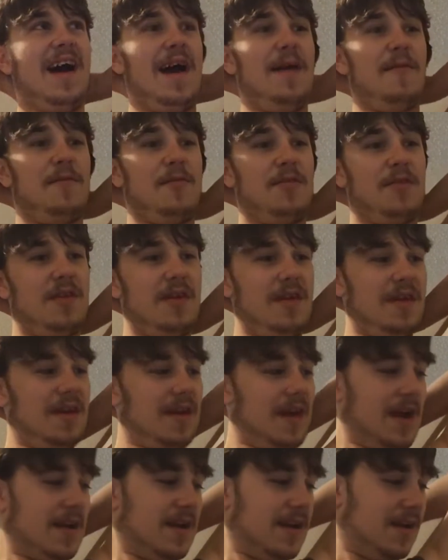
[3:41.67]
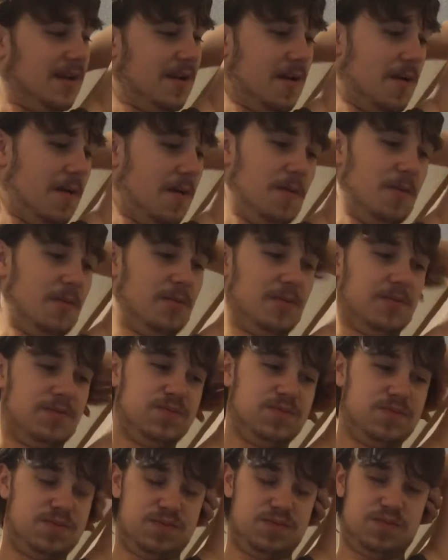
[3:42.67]
I was I didn't know
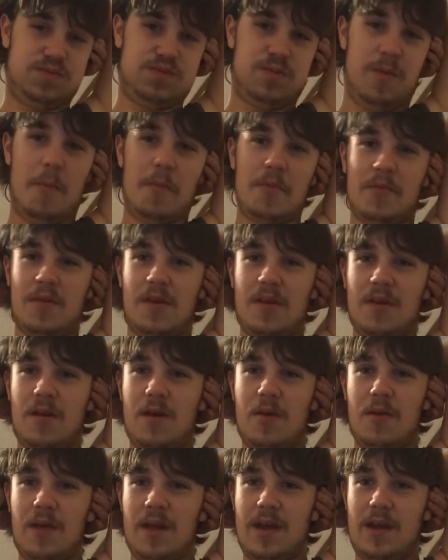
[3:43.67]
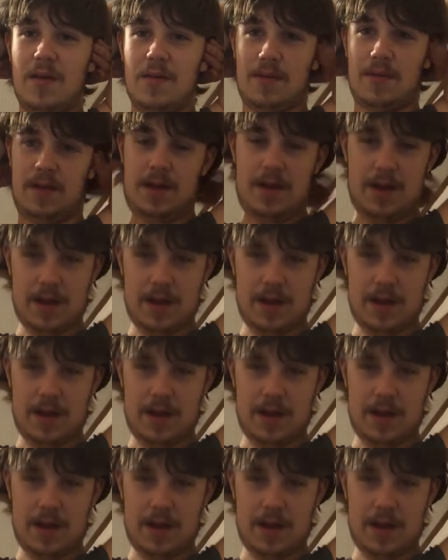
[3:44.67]
what was gonna go down.